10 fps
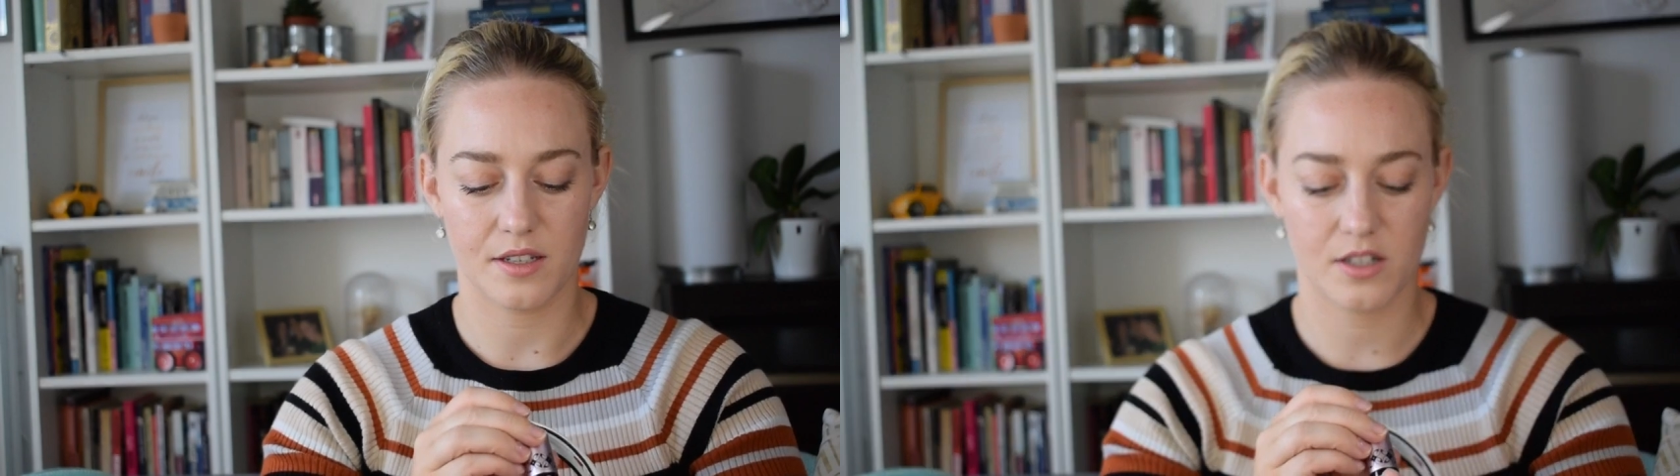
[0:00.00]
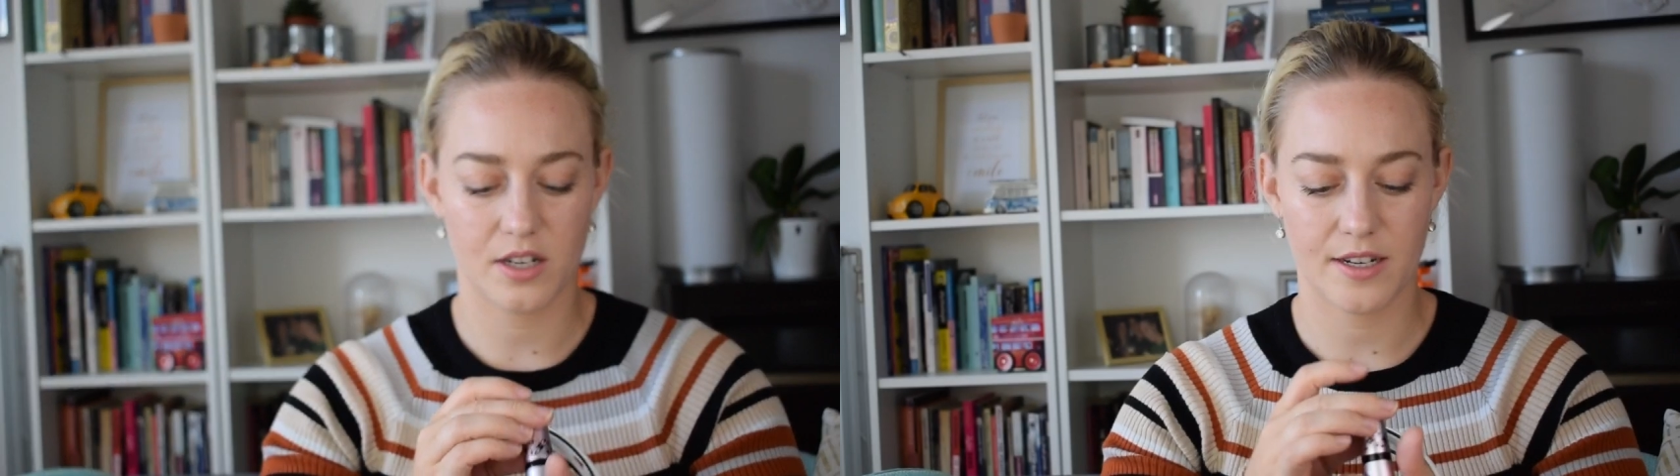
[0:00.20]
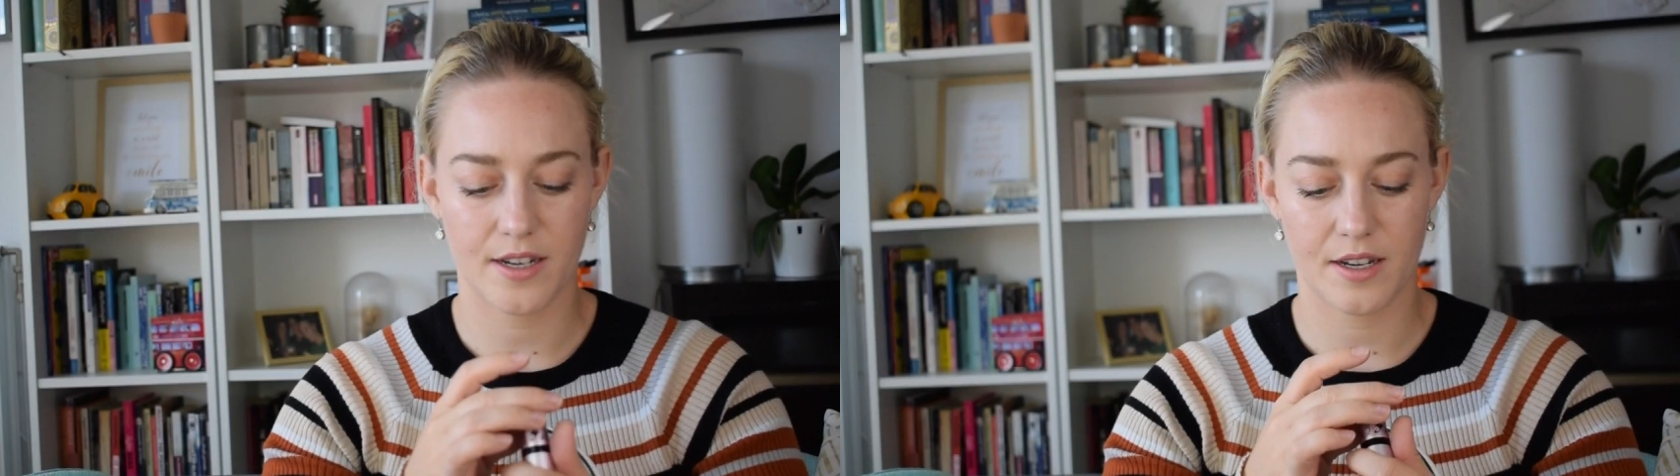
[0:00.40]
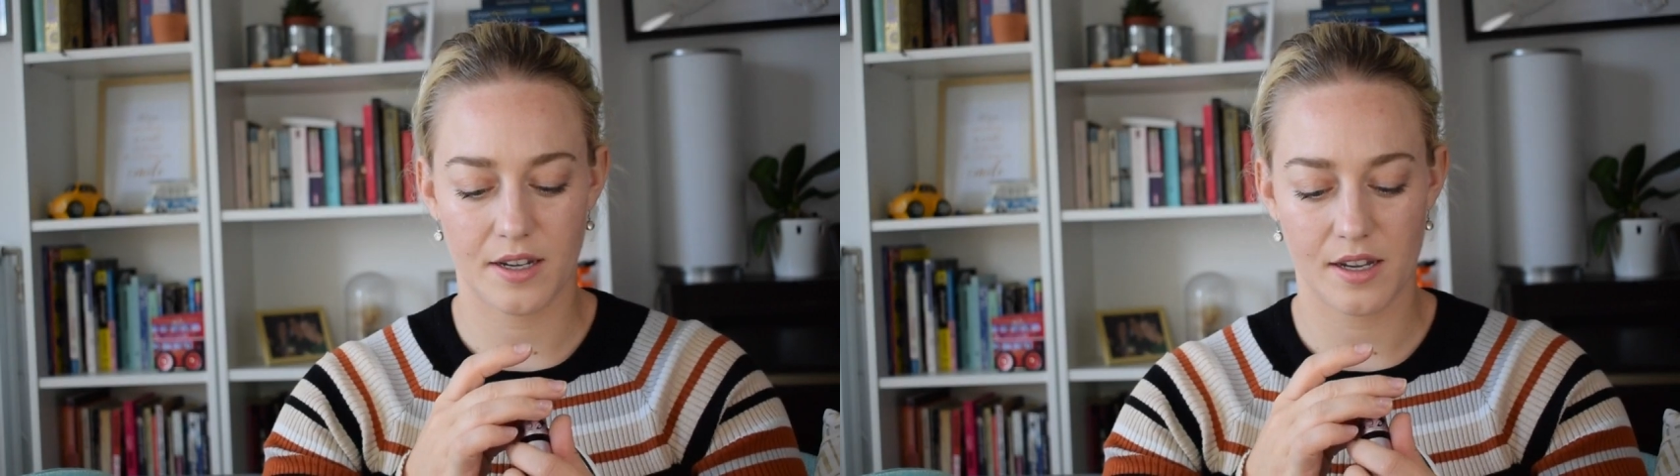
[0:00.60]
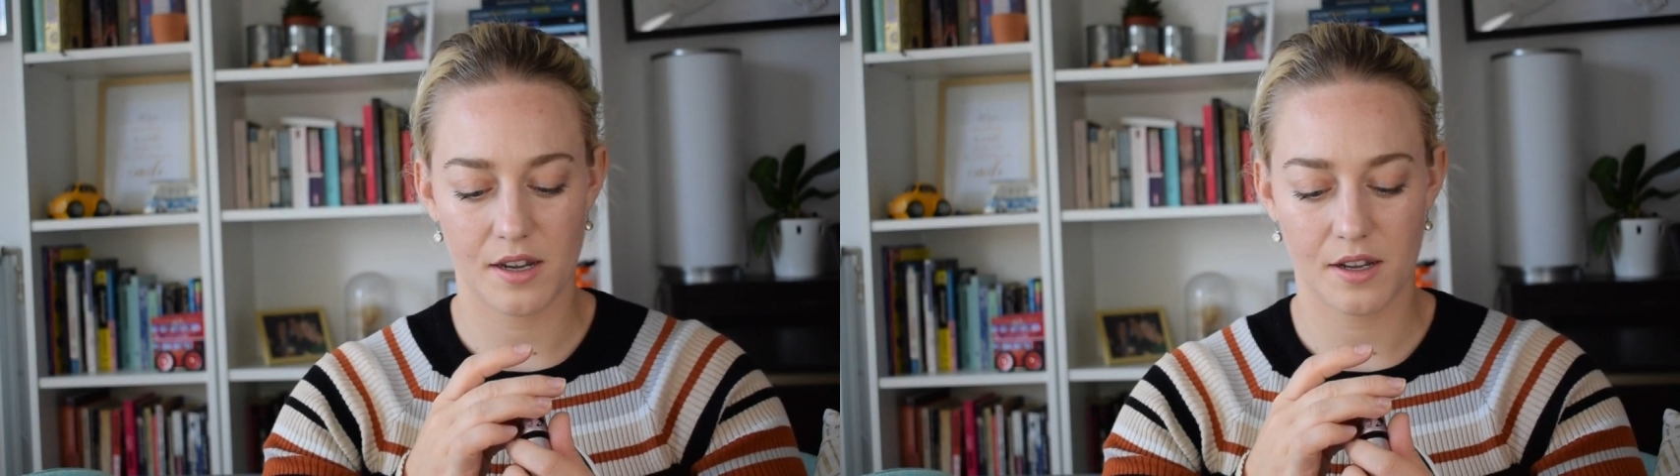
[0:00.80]
the
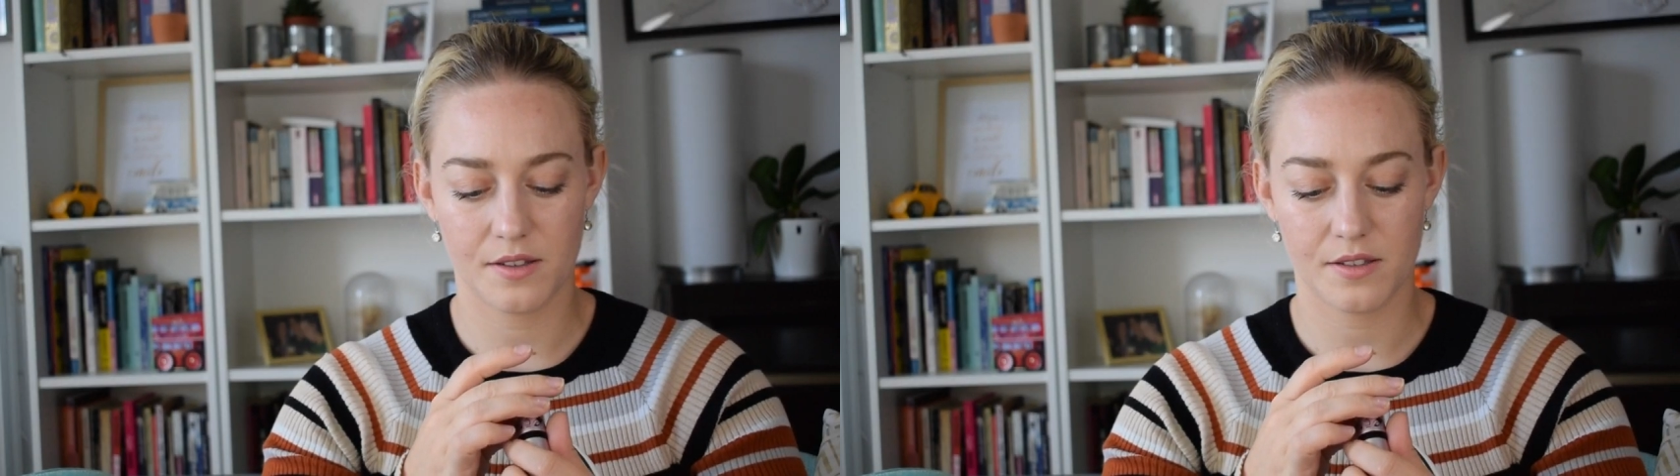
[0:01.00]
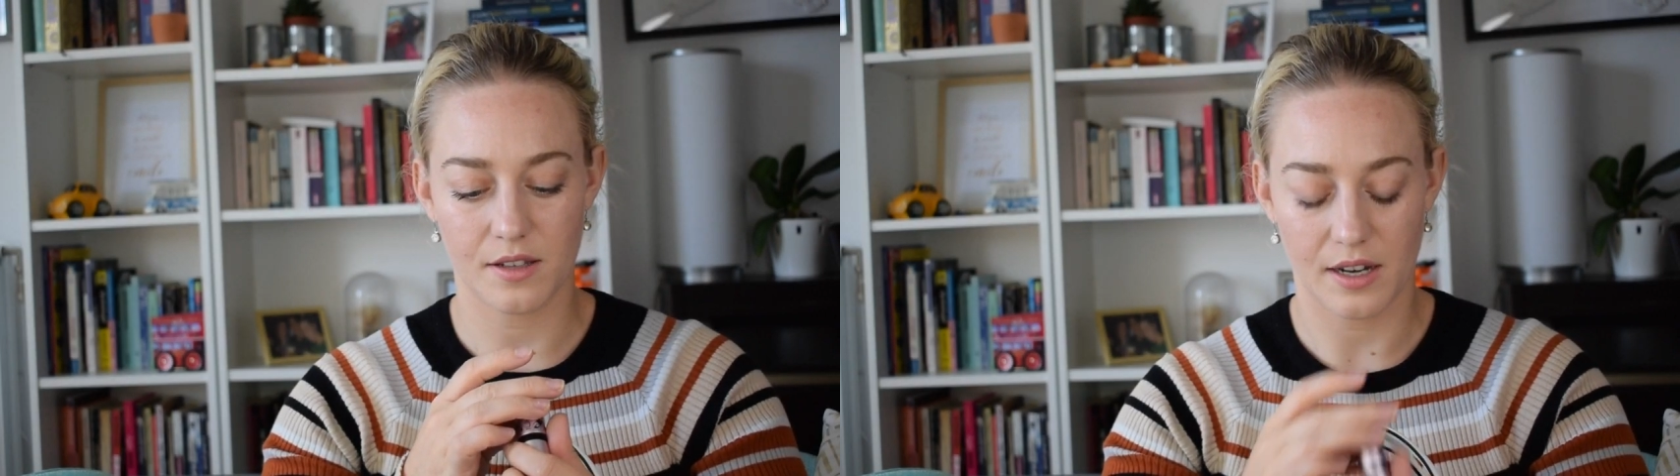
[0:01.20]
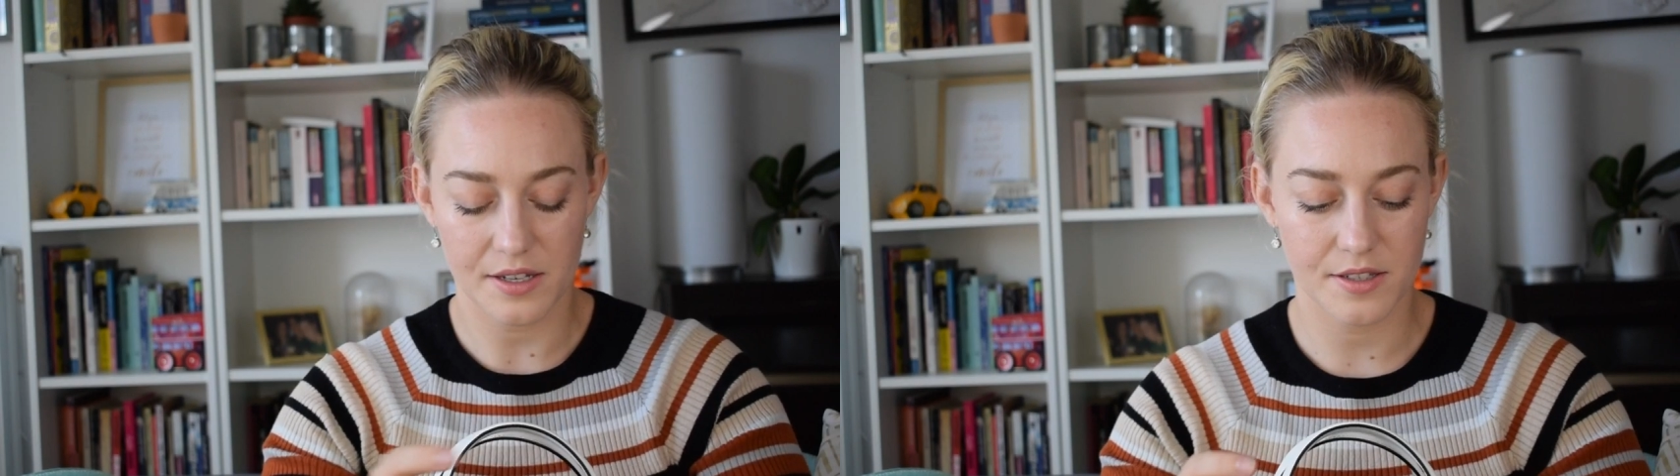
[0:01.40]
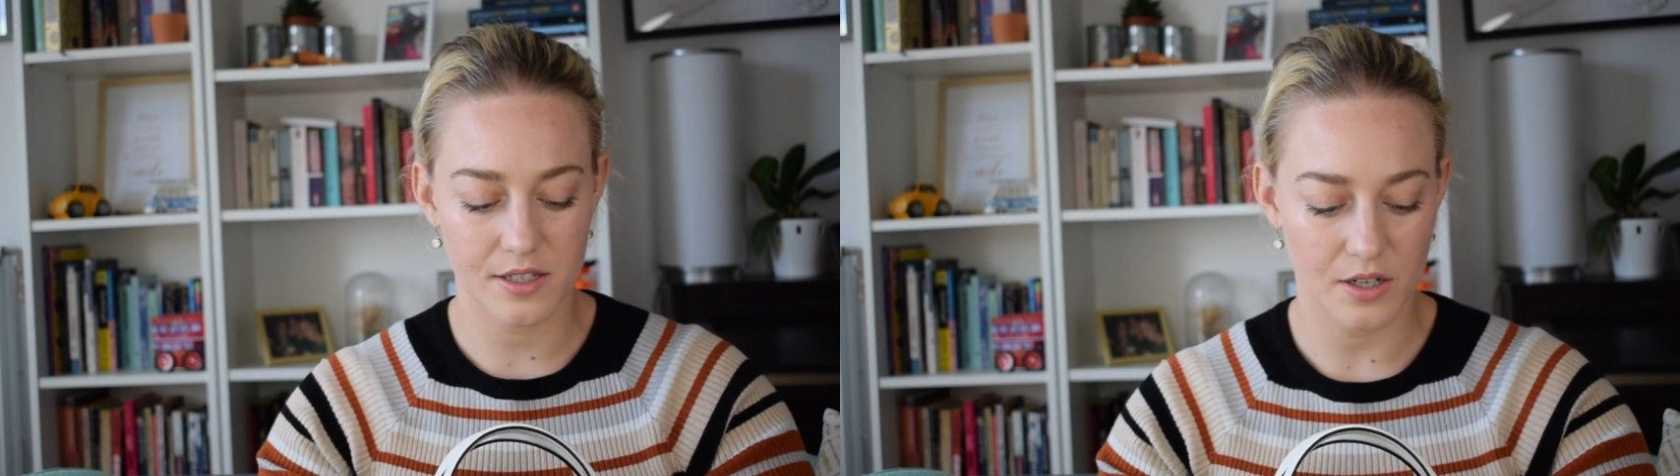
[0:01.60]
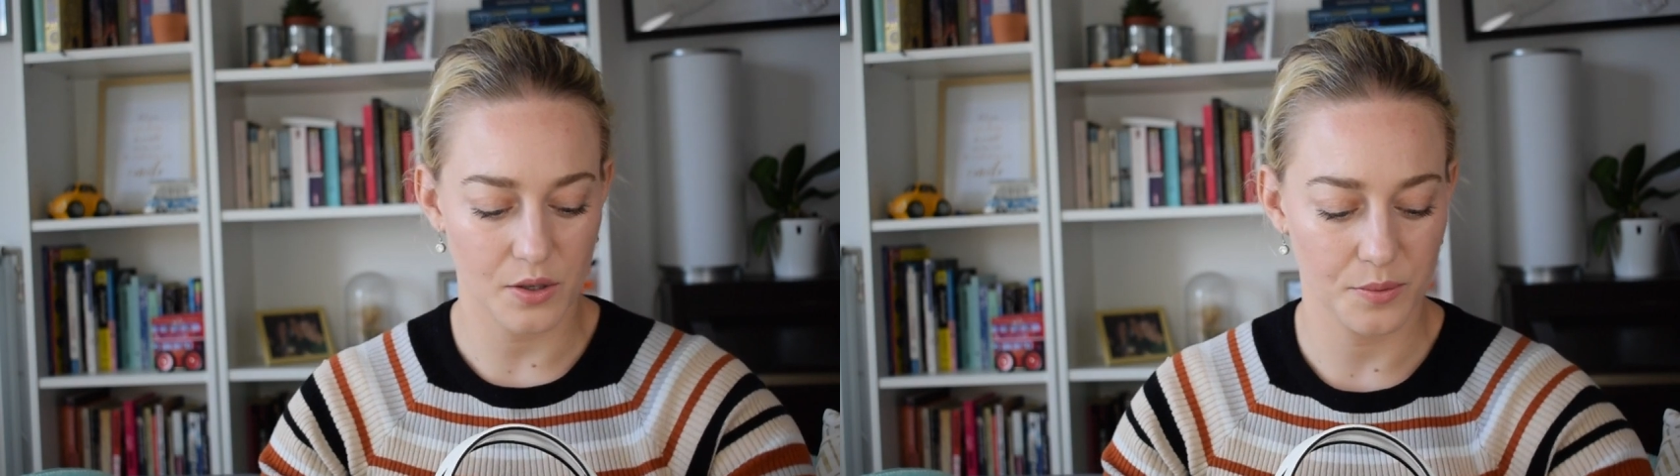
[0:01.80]
shade
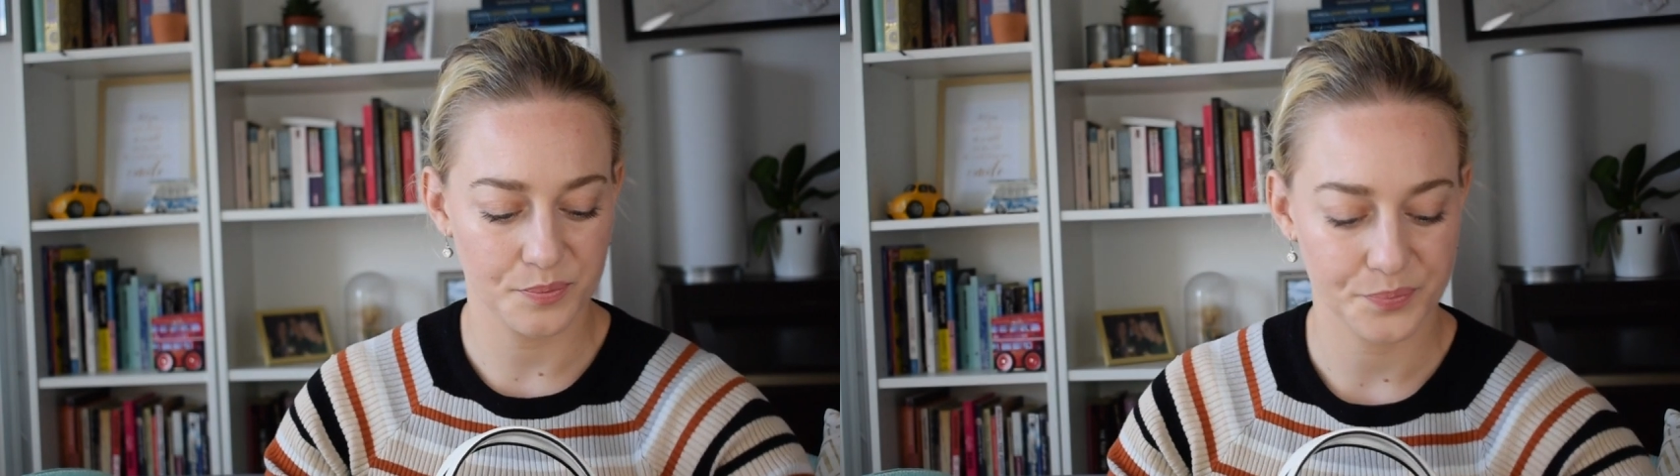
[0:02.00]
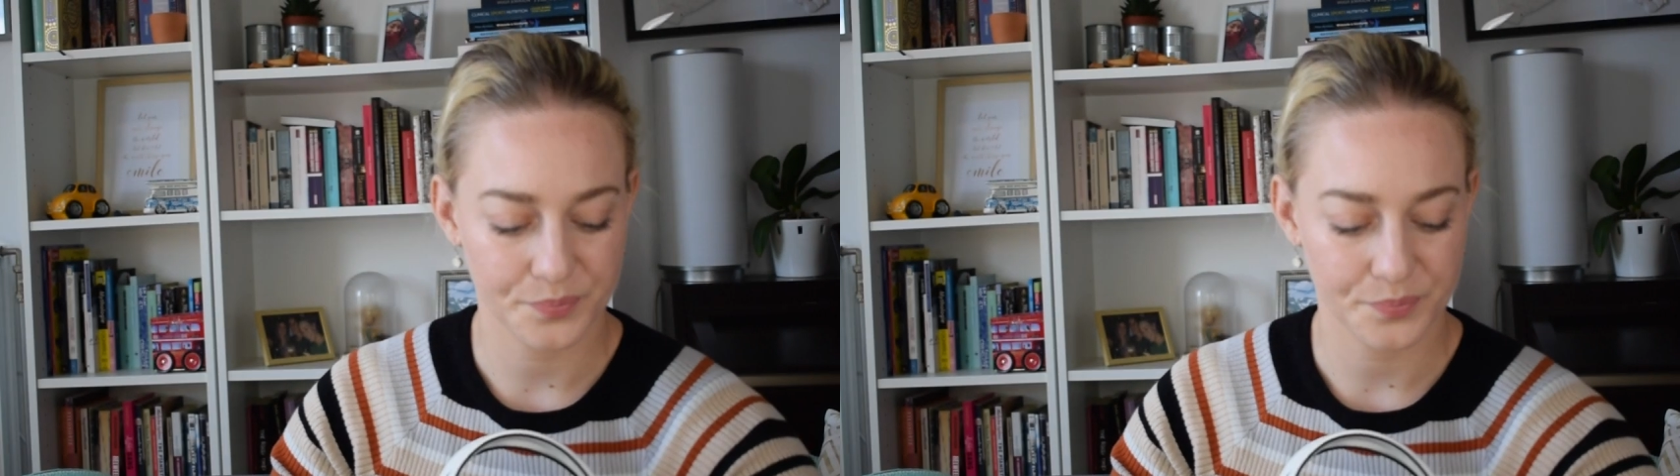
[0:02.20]
Celestial.